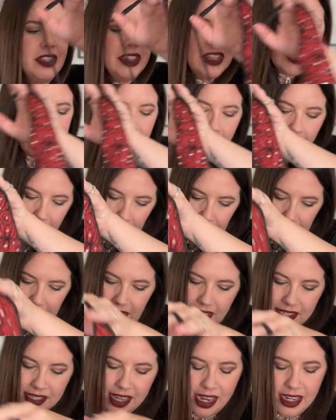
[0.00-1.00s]
at the tag on
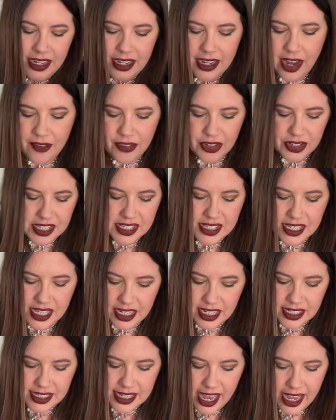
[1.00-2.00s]
this. I've never seen
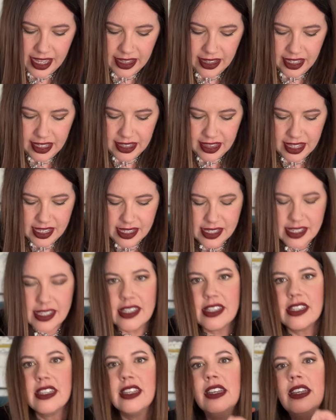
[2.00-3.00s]
a tag like
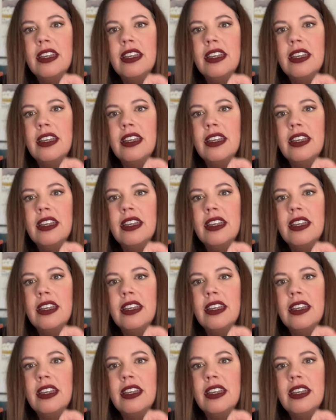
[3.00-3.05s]
this.